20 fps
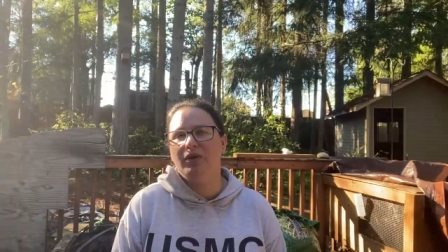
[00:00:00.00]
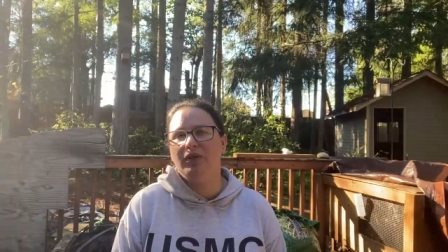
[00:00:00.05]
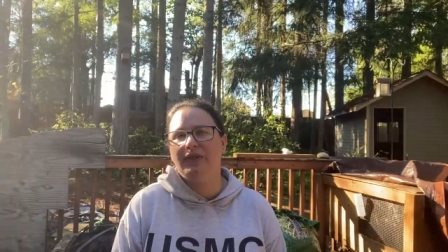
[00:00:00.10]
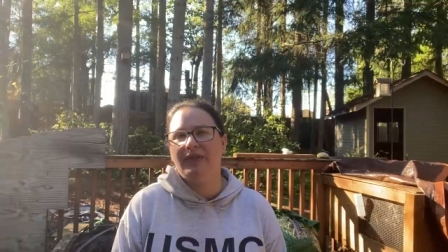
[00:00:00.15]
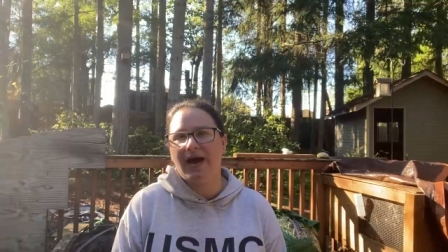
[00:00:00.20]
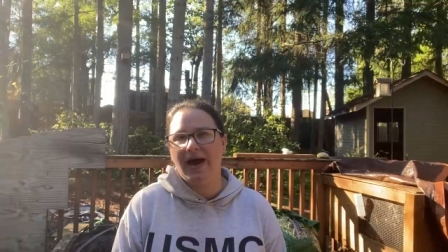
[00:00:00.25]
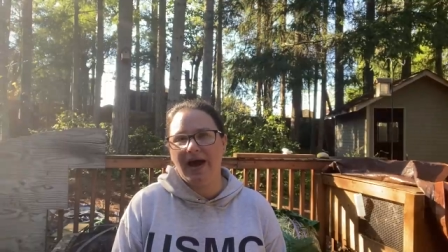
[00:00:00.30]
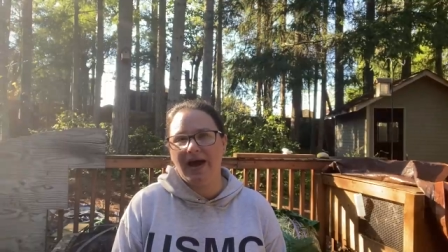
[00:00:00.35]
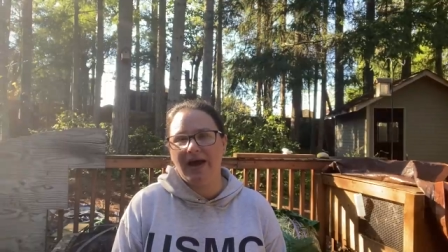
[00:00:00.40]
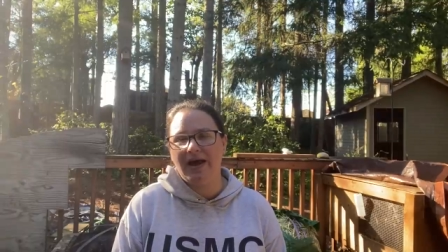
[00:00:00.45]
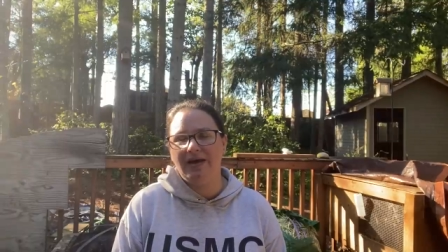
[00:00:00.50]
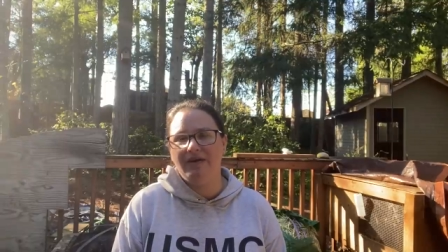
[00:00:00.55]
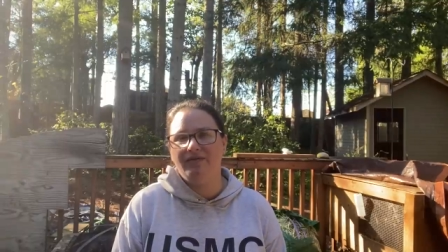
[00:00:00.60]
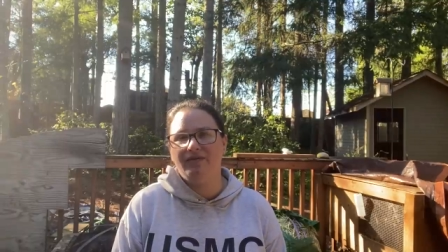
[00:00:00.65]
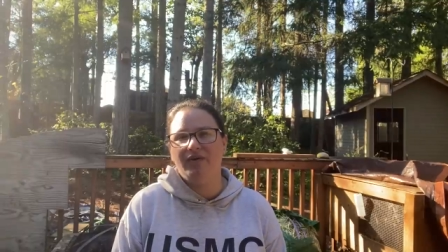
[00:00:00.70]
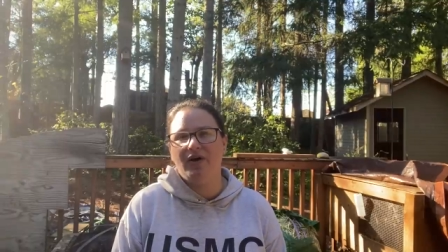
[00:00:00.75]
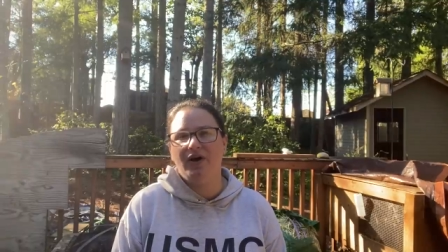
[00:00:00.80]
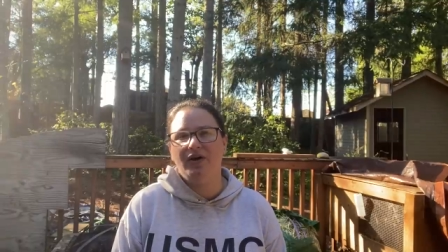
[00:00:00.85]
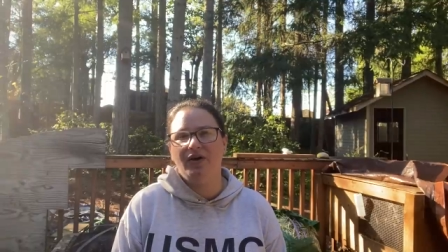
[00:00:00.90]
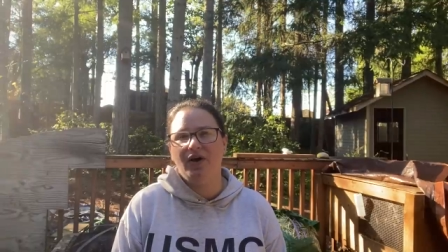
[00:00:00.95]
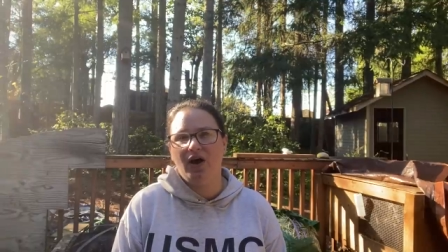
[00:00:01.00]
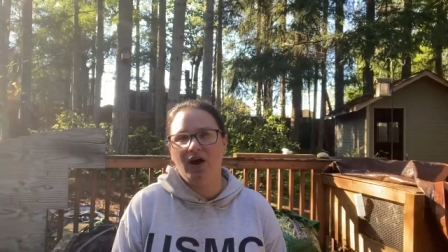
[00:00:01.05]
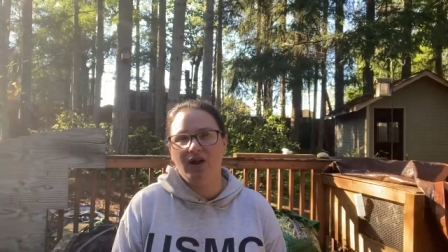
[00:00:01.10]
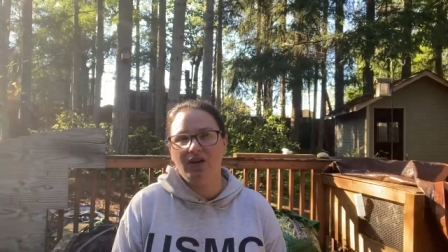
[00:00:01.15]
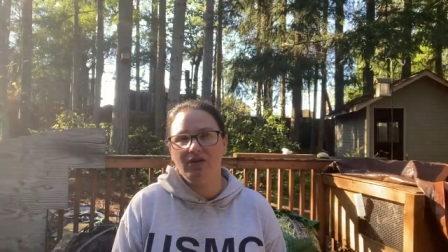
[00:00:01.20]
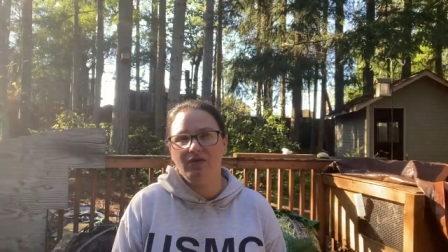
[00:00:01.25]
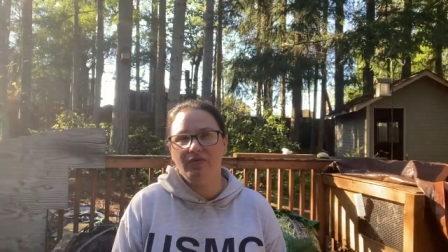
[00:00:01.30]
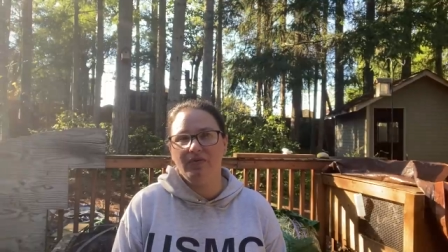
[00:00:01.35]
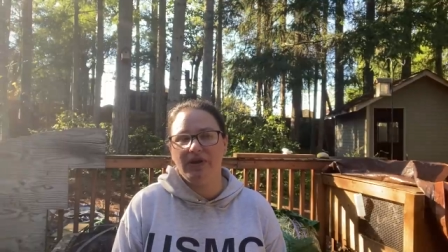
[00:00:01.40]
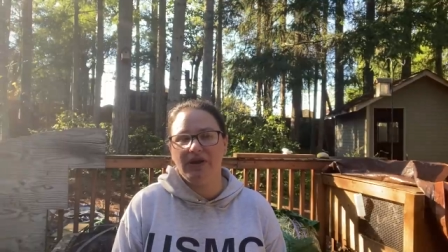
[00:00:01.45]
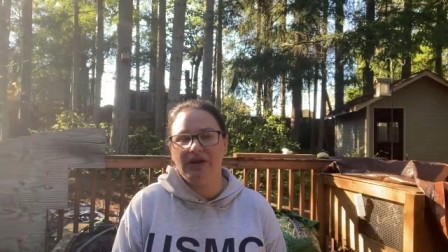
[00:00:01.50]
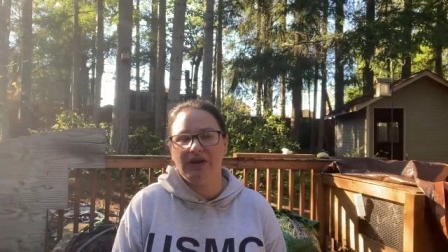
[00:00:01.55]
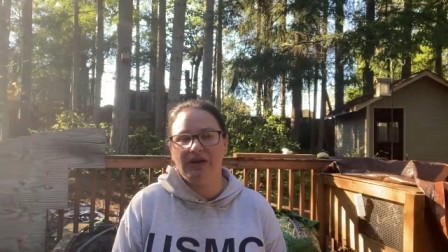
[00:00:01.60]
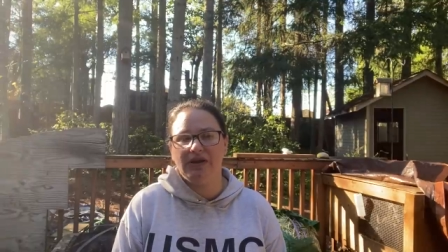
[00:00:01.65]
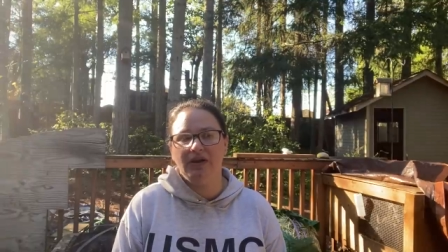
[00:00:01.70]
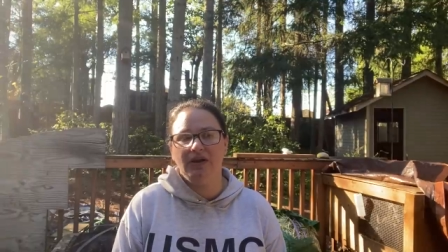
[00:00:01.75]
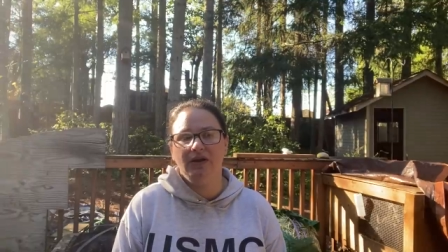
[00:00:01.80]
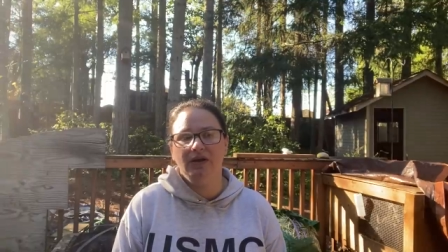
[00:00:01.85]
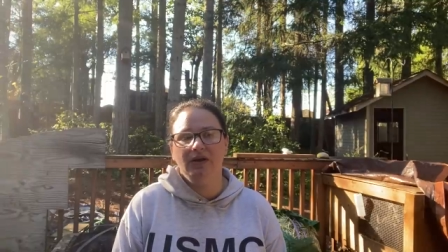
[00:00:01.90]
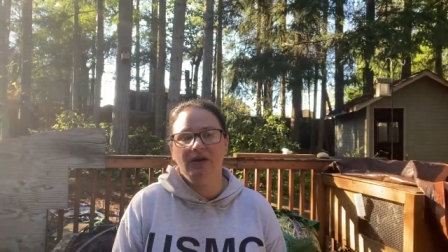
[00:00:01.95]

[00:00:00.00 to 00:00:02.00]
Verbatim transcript: live on Halloween